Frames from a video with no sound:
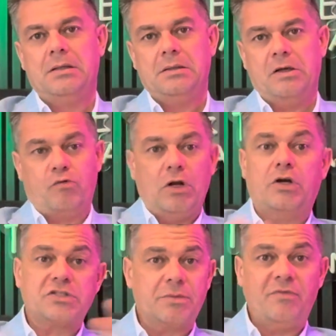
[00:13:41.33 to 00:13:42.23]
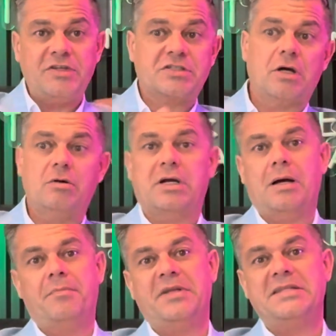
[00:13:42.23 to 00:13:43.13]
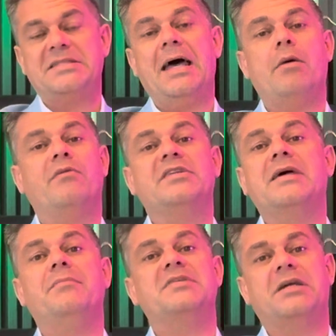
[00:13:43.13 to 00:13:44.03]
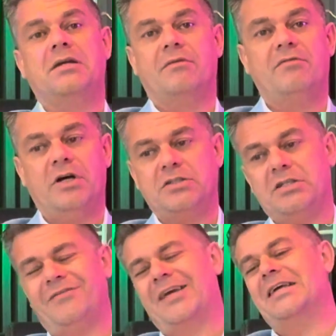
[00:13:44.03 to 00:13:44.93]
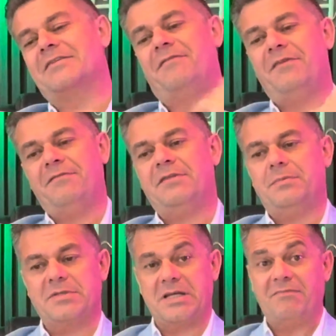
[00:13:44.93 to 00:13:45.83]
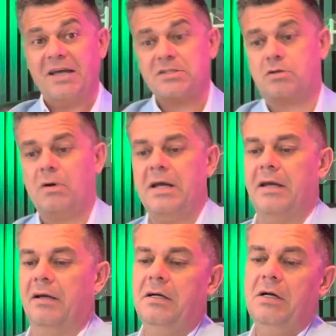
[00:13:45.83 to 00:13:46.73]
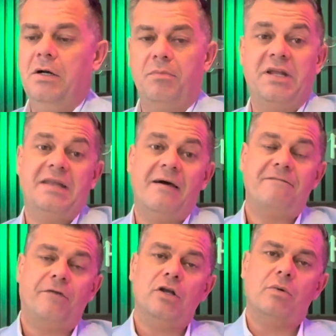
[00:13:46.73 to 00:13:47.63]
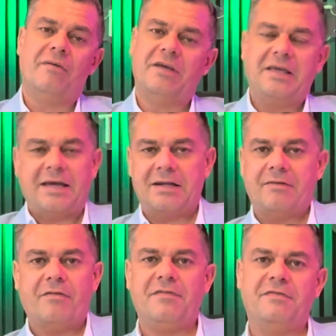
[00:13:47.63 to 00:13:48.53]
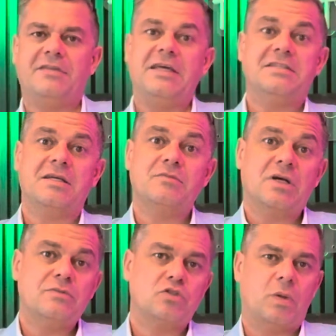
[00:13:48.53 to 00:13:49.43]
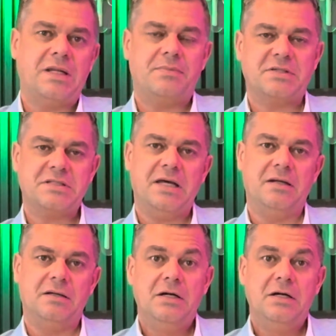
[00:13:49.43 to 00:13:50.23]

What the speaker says: If we look at some of these solar companies now with a 10% conversion and we get to 50%, that's great. But in their follow-up, we can get another 15, sometimes 20%.